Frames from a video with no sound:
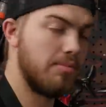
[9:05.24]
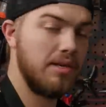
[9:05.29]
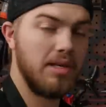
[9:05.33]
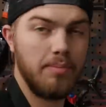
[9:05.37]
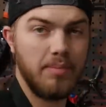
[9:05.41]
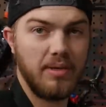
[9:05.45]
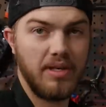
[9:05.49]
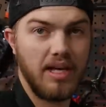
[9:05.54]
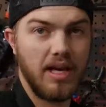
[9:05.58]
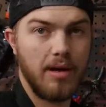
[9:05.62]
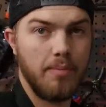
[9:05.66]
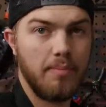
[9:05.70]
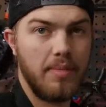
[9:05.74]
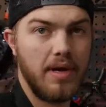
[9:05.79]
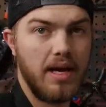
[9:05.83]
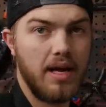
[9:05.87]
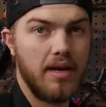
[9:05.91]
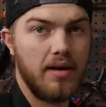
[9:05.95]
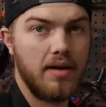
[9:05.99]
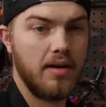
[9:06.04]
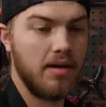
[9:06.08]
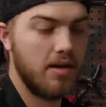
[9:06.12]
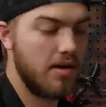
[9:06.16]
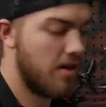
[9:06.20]
PPM
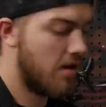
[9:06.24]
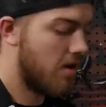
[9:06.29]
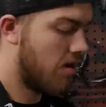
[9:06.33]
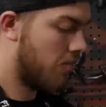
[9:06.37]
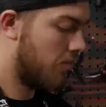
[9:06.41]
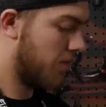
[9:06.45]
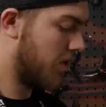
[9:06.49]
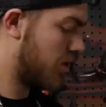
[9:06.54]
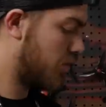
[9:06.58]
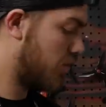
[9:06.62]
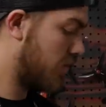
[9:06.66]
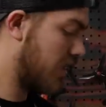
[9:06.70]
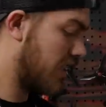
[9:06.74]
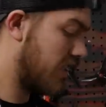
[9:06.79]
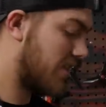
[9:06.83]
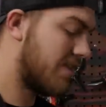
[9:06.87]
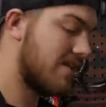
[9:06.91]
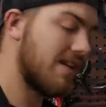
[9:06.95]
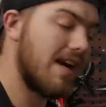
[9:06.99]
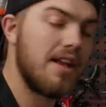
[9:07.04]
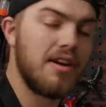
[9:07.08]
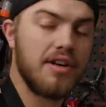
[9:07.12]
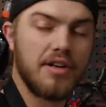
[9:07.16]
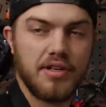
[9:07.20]
pad which we
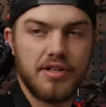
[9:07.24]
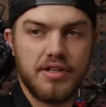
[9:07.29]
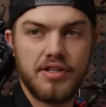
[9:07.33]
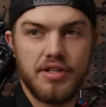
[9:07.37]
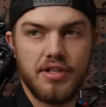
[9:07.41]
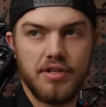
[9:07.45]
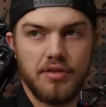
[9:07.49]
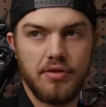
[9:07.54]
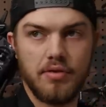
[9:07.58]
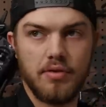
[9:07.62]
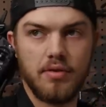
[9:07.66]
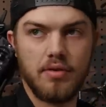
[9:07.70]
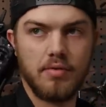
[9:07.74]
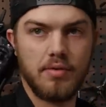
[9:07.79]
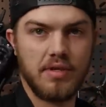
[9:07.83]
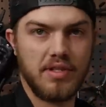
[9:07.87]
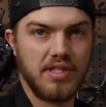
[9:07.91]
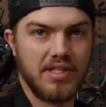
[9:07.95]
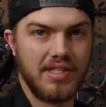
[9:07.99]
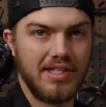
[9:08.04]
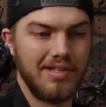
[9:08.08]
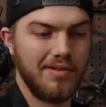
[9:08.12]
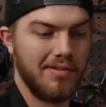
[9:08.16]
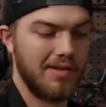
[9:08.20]
soldered to which
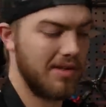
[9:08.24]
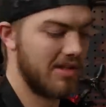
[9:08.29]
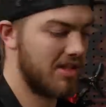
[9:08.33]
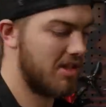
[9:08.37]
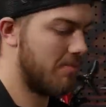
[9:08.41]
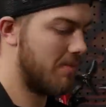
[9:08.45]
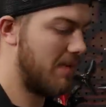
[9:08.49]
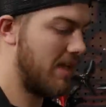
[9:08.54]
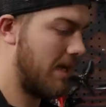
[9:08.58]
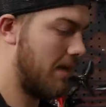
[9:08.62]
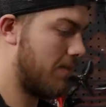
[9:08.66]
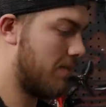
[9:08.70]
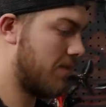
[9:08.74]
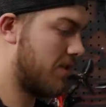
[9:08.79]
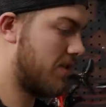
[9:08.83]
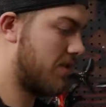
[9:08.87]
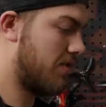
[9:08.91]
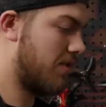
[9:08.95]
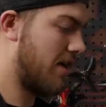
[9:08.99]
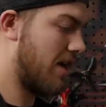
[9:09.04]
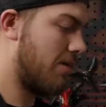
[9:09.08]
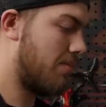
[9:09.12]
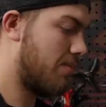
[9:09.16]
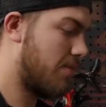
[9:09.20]
is going to be able to
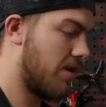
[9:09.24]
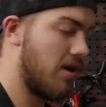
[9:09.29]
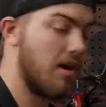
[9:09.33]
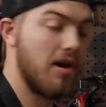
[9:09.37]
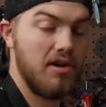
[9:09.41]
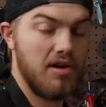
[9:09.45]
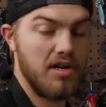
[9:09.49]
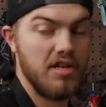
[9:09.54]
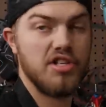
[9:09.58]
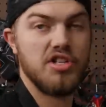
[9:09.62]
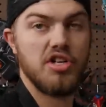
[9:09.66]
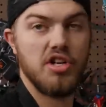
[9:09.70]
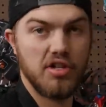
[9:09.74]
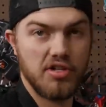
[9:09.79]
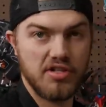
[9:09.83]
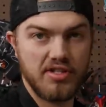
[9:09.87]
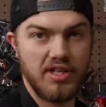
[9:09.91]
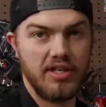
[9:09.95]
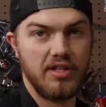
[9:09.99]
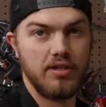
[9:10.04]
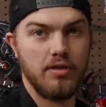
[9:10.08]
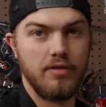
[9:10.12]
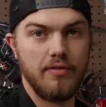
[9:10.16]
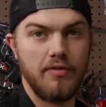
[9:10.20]
output our digital
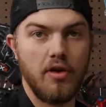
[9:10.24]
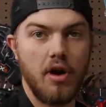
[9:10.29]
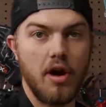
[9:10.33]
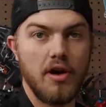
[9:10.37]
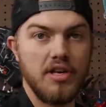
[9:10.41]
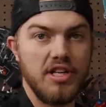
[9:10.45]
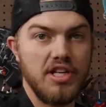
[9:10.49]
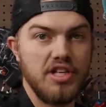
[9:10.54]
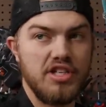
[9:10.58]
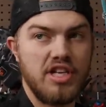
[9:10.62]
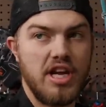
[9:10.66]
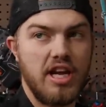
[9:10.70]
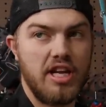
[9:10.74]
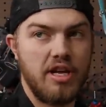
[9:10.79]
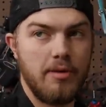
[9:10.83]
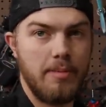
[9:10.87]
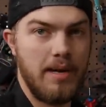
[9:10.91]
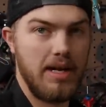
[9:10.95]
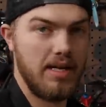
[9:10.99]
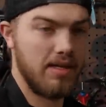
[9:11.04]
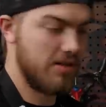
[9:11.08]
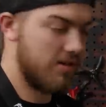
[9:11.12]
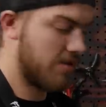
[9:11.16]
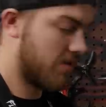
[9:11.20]
signal for our DShot
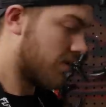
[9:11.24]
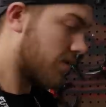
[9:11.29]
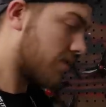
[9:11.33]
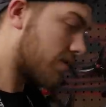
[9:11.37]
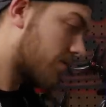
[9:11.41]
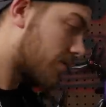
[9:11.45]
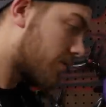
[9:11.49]
commands.